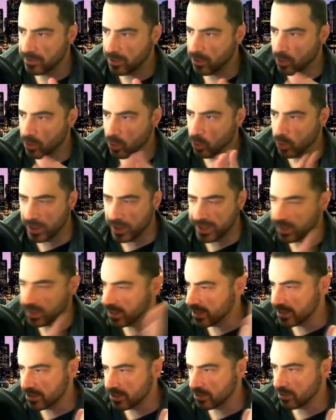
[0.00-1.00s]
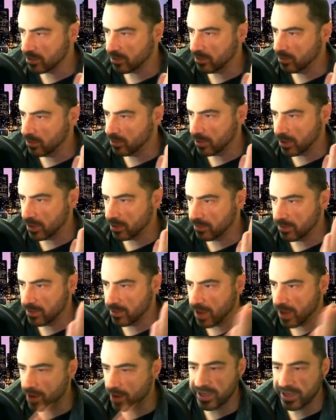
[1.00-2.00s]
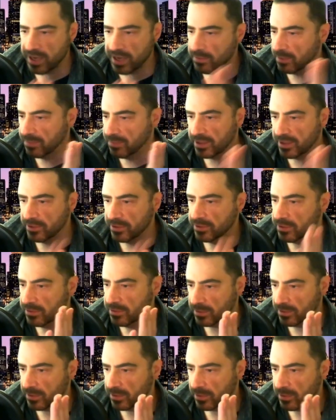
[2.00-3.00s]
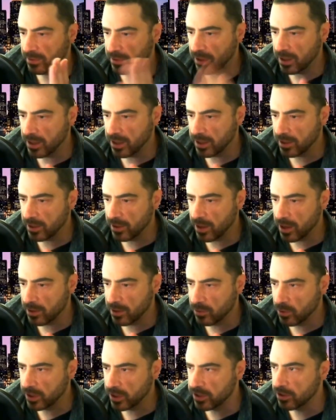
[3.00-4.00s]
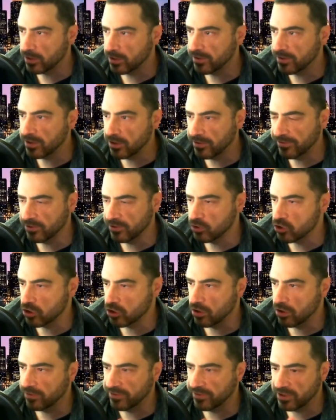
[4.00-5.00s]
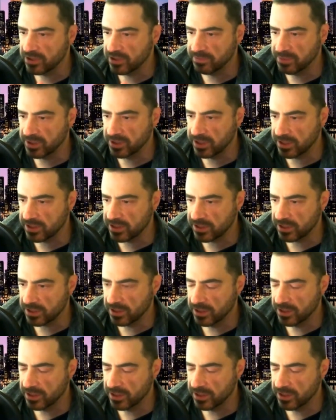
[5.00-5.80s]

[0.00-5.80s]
what it is, how it came about, and what your future goal for this book is.